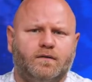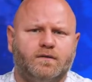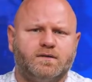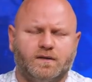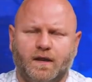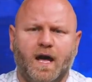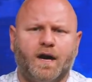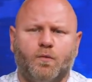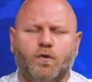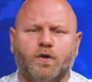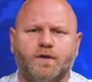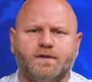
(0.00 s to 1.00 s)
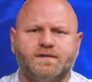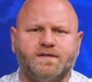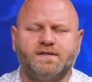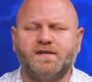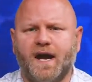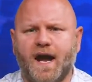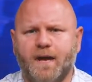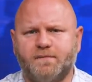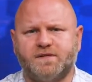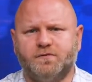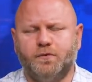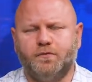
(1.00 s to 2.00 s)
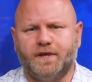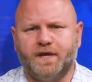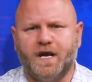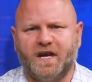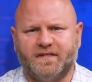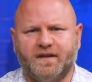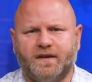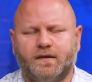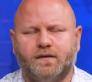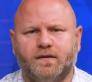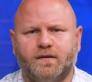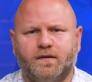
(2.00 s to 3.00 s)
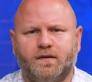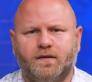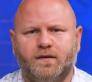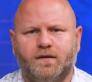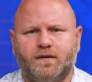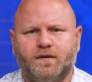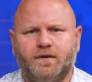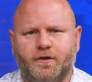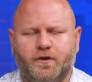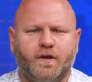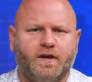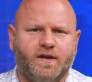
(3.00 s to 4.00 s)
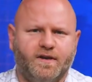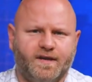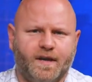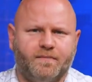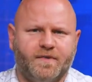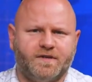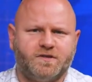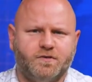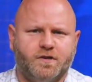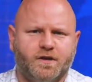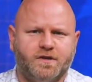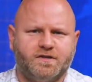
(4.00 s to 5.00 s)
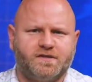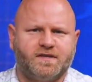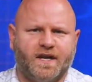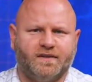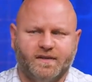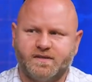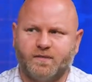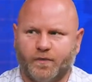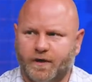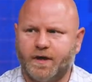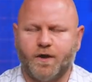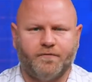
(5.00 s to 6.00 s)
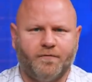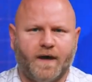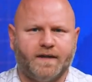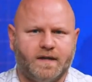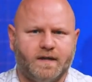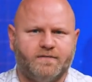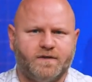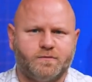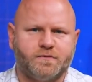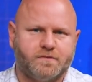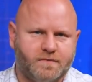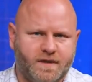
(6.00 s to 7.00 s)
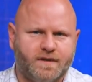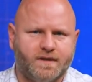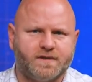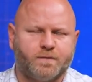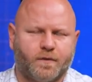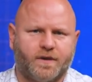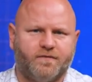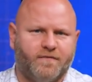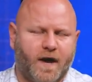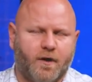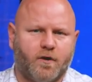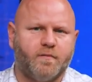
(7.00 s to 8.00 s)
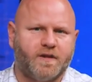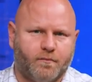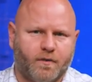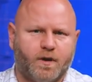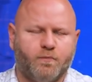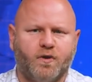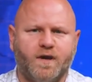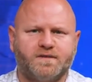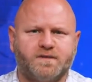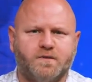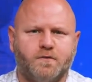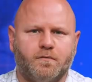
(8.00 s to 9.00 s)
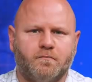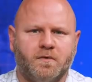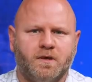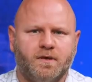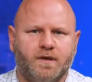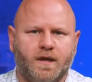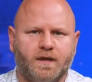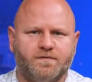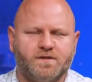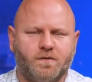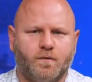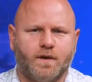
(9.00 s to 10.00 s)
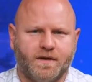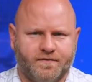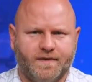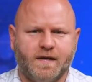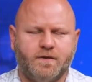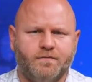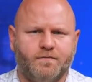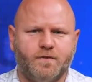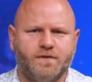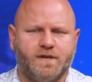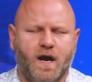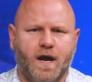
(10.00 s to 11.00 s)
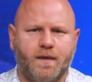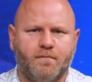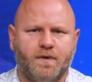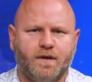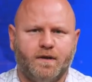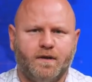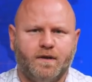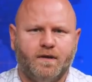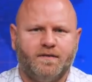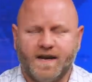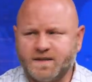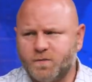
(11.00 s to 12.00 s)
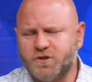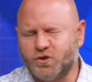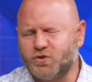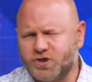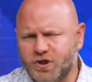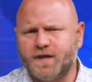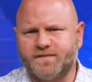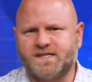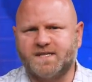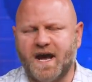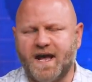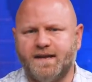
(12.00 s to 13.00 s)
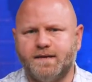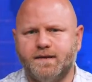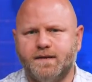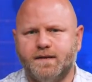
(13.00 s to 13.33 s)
It's a lot of words to say absolutely nothing. You could have condemned this. You could have just said, listen, we're going to go find the individuals who did this. We're going to fire them and then we're going to prosecute them. End of story. Thank you for your time. That's what you should have said.